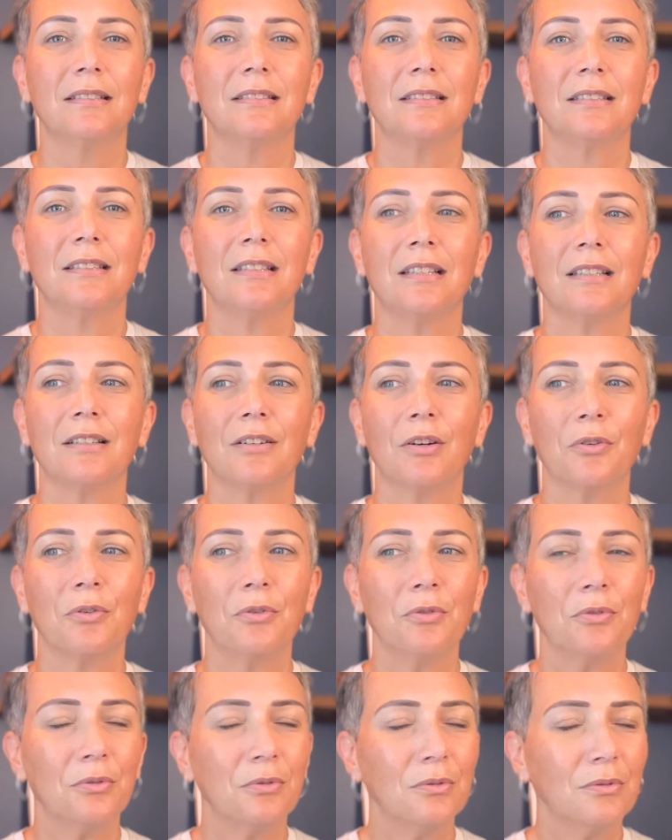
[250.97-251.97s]
the
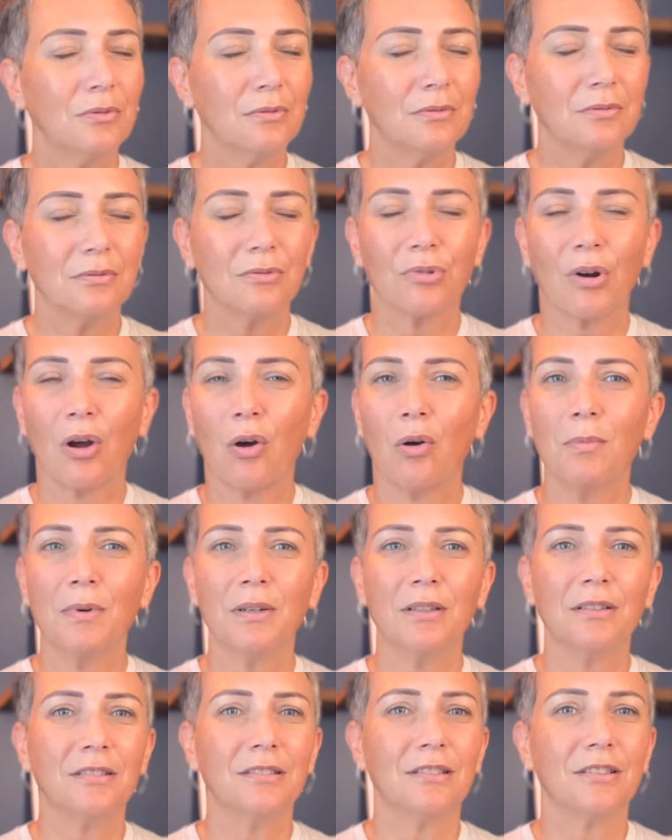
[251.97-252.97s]
whole
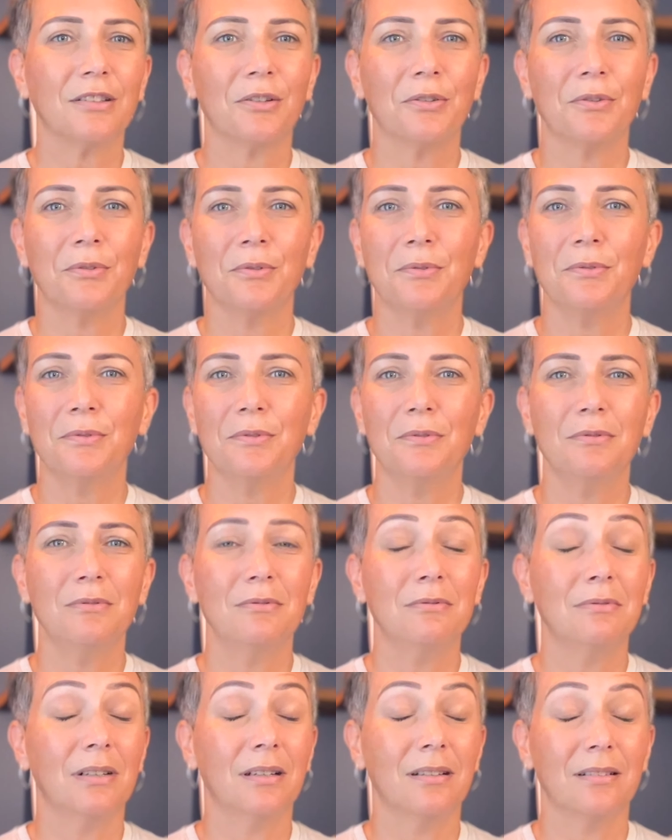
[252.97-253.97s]
trauma, the
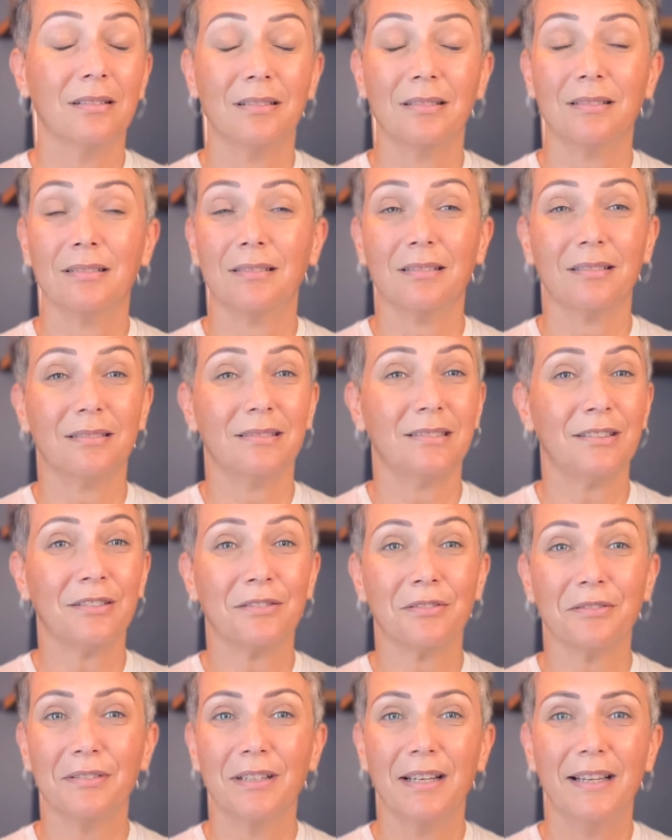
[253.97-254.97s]
whole, the